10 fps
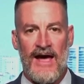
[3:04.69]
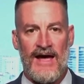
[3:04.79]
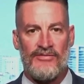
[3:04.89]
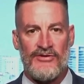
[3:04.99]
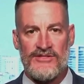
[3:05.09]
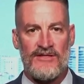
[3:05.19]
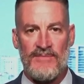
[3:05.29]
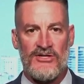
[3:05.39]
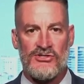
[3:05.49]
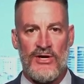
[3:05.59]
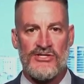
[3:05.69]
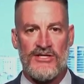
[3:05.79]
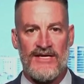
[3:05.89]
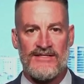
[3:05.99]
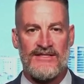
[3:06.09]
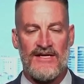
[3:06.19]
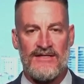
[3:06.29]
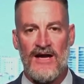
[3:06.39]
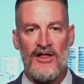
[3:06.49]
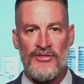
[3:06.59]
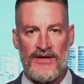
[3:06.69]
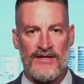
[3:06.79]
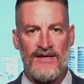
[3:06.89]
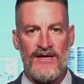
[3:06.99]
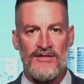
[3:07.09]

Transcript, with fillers: and this administration has done nothing